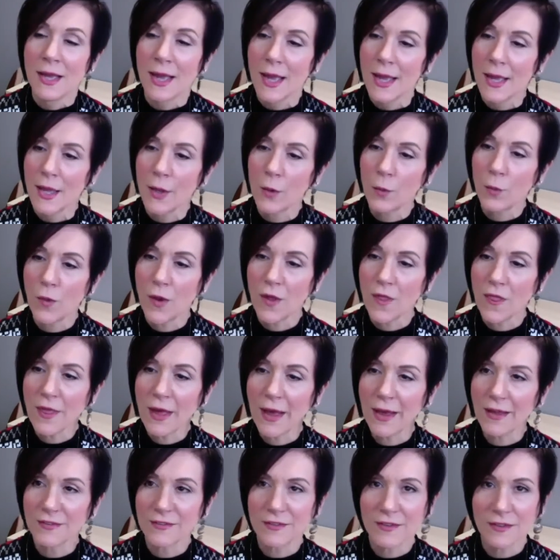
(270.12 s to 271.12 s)
And what
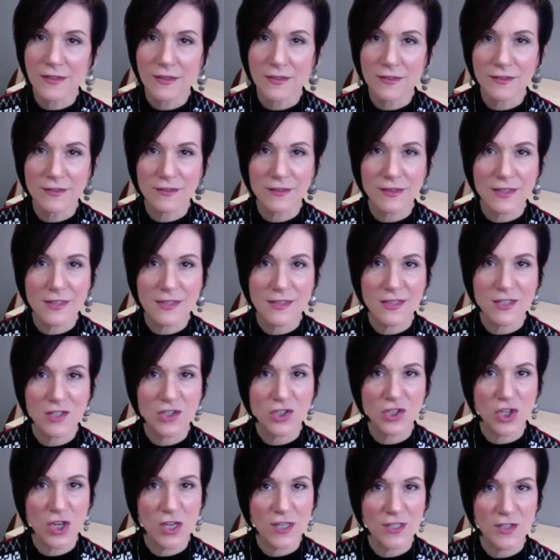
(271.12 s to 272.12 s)
that does is it
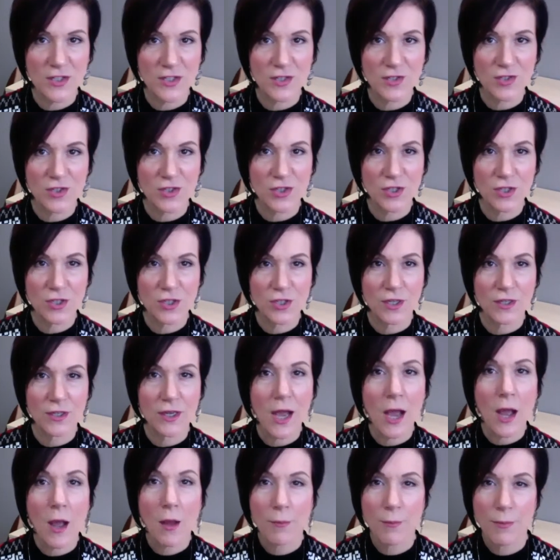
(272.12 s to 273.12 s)
just
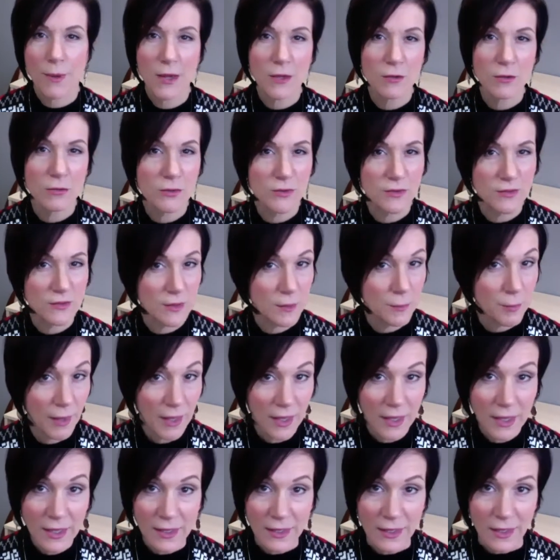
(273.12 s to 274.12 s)
compounds the
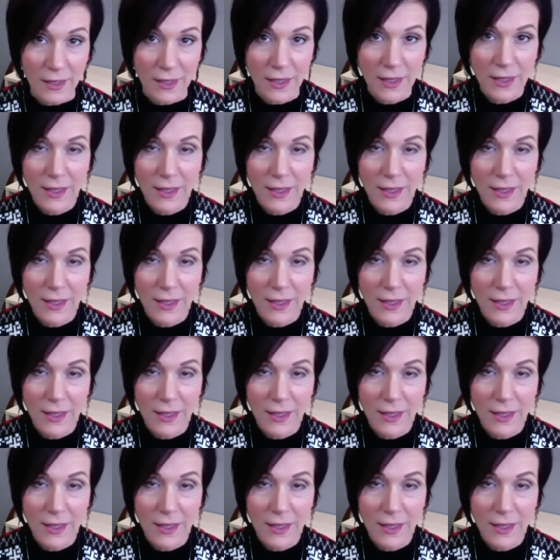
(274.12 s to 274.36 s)
pain.